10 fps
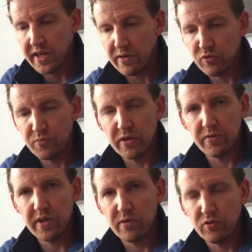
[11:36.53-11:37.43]
it will
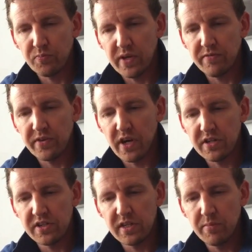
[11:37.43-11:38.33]
spin it will spin for
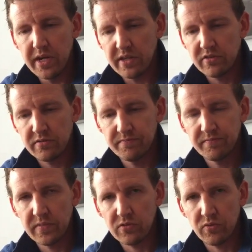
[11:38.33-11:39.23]
19 minutes
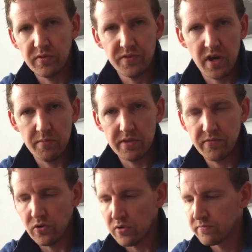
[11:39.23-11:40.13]
that's what I've timed it
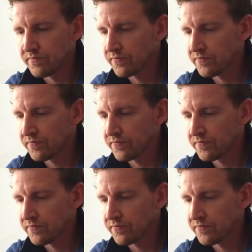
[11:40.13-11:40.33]
for